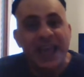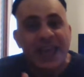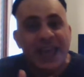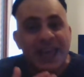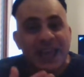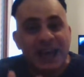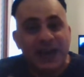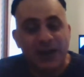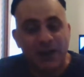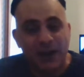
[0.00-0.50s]

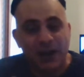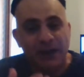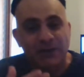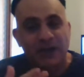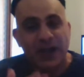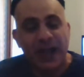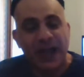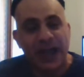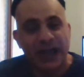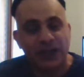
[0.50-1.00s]
in live
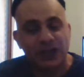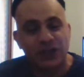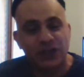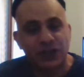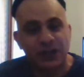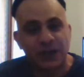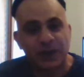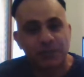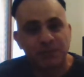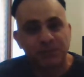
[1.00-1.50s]

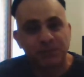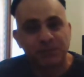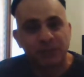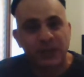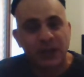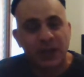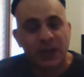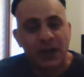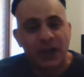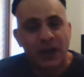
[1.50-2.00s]
action.
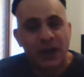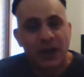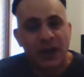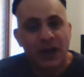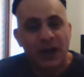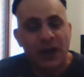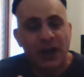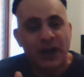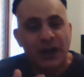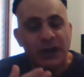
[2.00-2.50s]

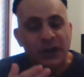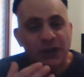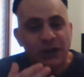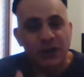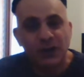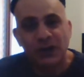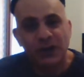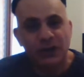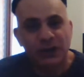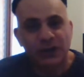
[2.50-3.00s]
I
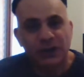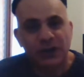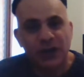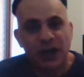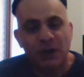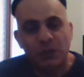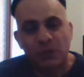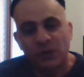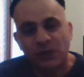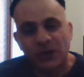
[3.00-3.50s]
look
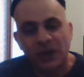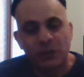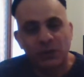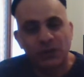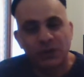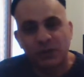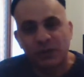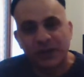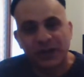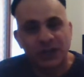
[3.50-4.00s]
at what they were
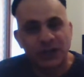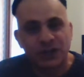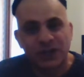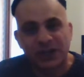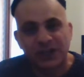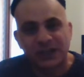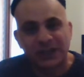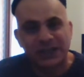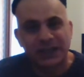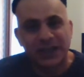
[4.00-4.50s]
doing in
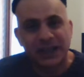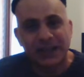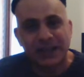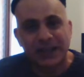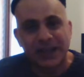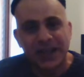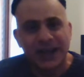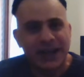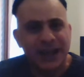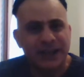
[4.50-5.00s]
Justice League,
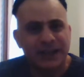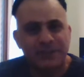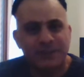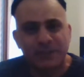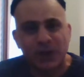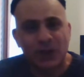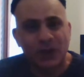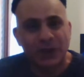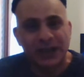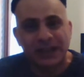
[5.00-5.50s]
and let's
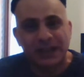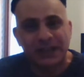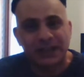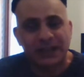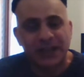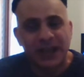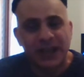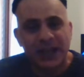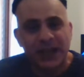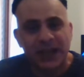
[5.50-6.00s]
be
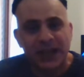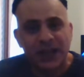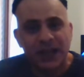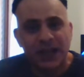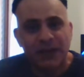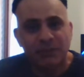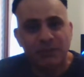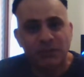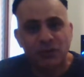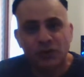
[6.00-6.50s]
honest,
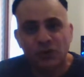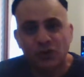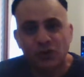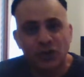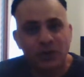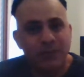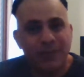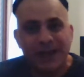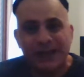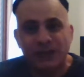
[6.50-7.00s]

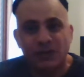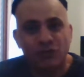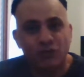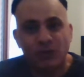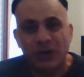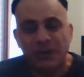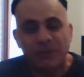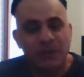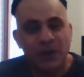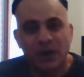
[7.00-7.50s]
Superman's
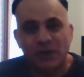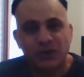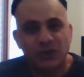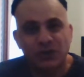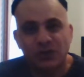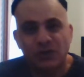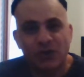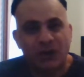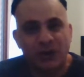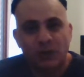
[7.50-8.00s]
rebirth
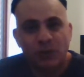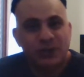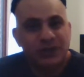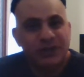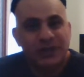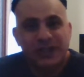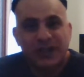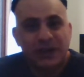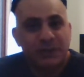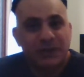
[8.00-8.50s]
story
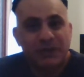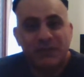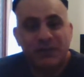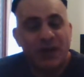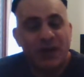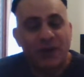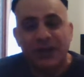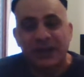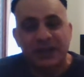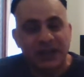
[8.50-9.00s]
wasn't going to be
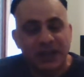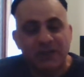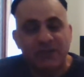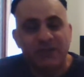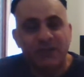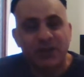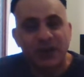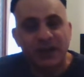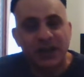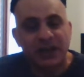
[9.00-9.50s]
very
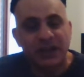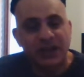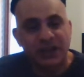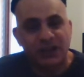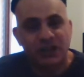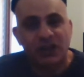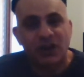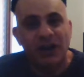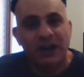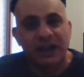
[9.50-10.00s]
different in the
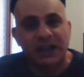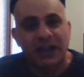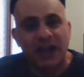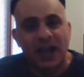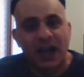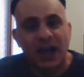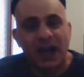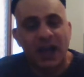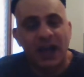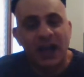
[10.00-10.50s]
Snyder
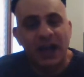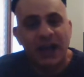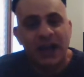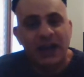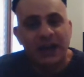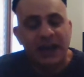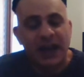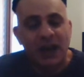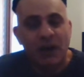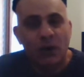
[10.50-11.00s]
Cut.
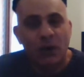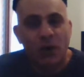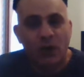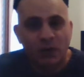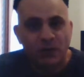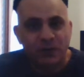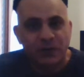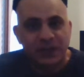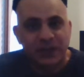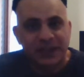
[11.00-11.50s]
Now,
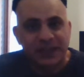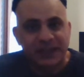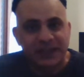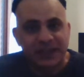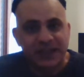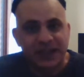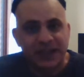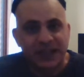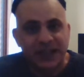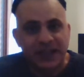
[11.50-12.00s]

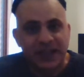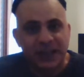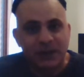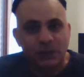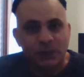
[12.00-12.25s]
obviously,